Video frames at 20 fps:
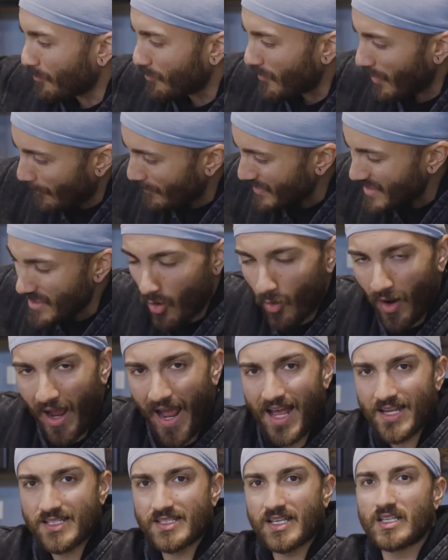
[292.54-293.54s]
amino
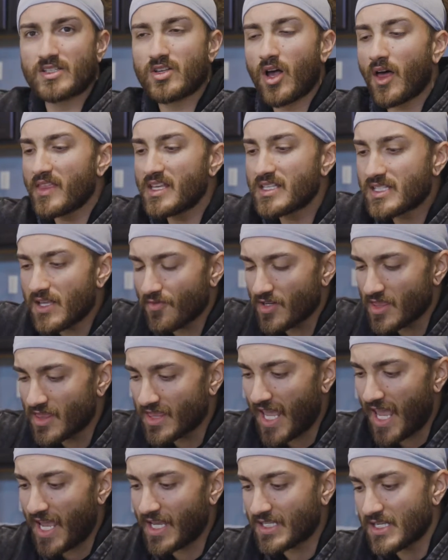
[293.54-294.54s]
acids, all these different
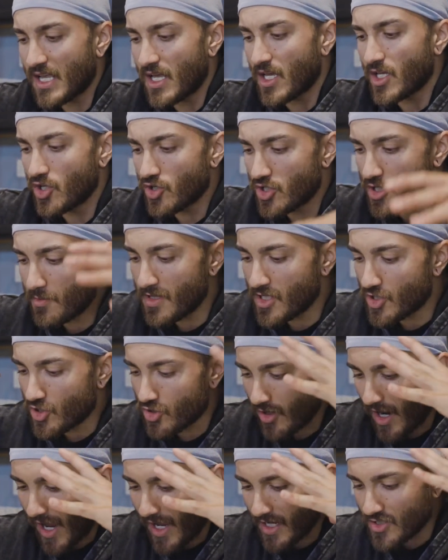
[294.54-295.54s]
things, you should be
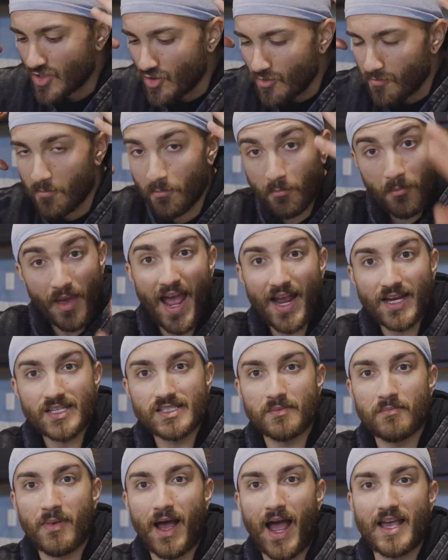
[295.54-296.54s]
trying to
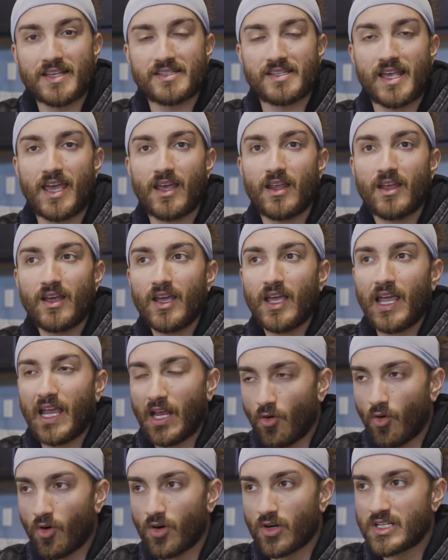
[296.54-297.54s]
maximize it
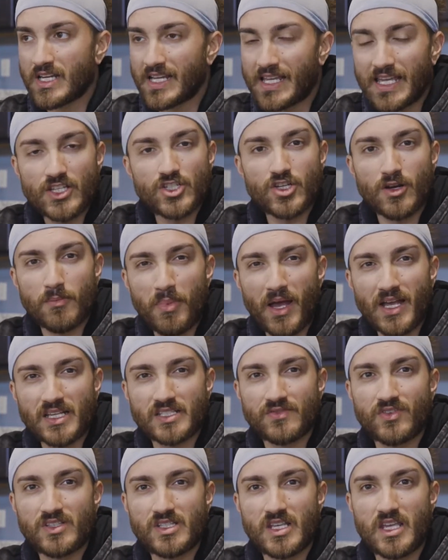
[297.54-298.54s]
in order to get your
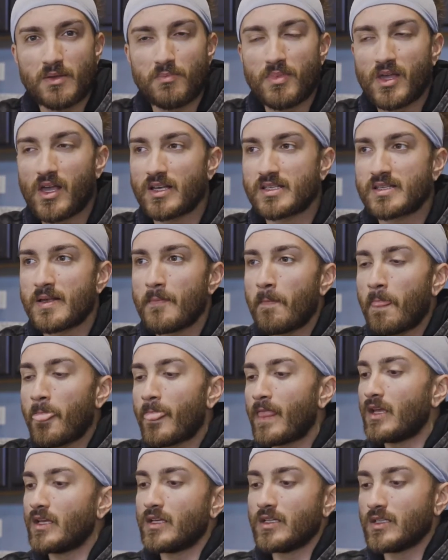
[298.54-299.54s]
best physique. Because
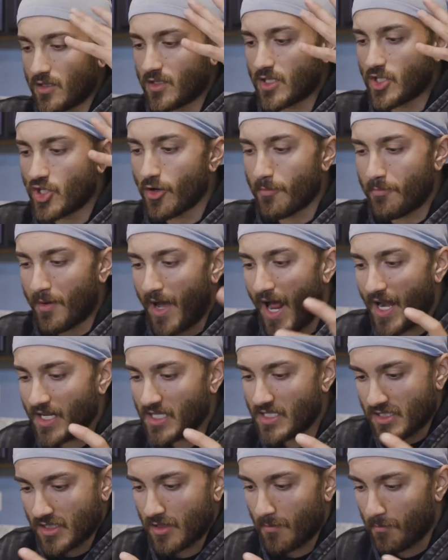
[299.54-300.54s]
your
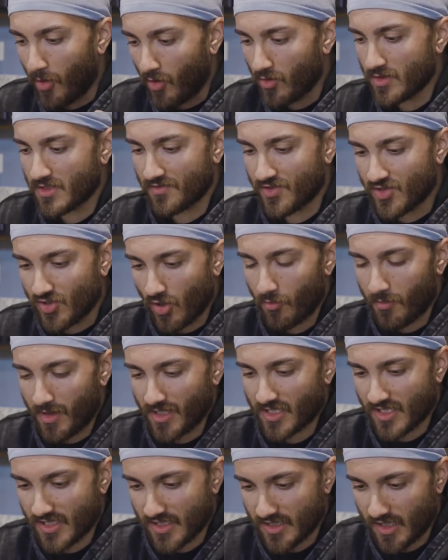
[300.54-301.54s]
body is composed of so
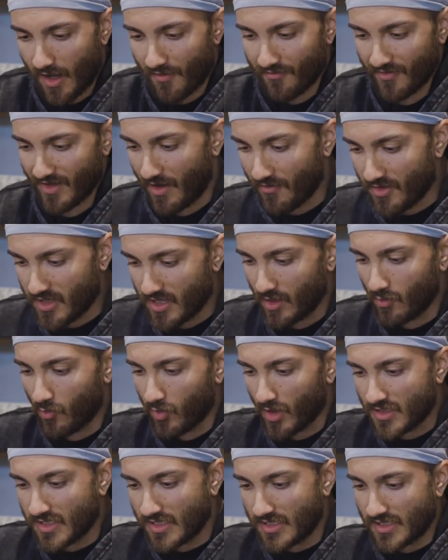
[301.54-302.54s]
much stuff and everything
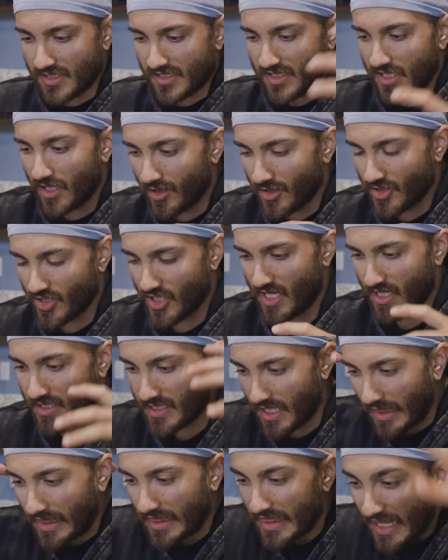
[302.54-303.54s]
works in synergy. And
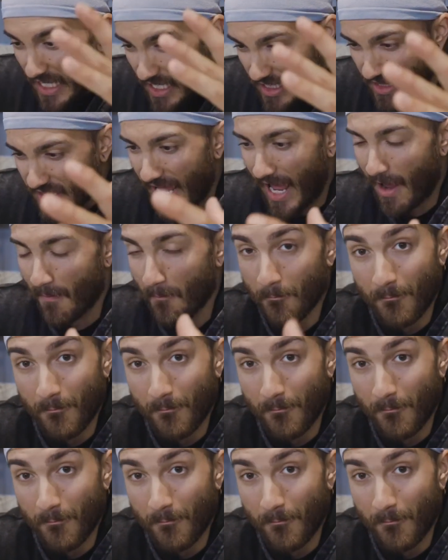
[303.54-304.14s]
to think that